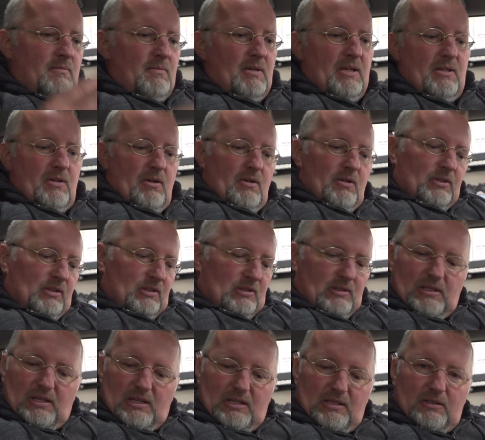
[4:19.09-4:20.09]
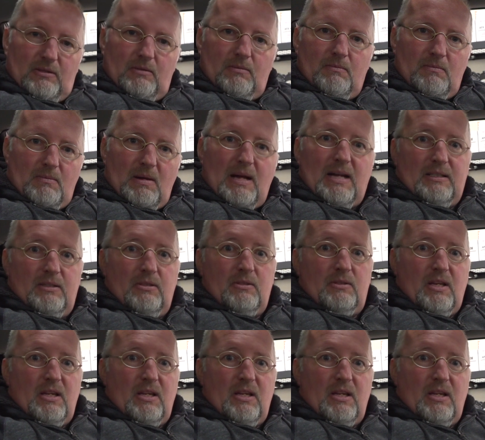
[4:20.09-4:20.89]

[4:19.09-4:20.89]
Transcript: because it might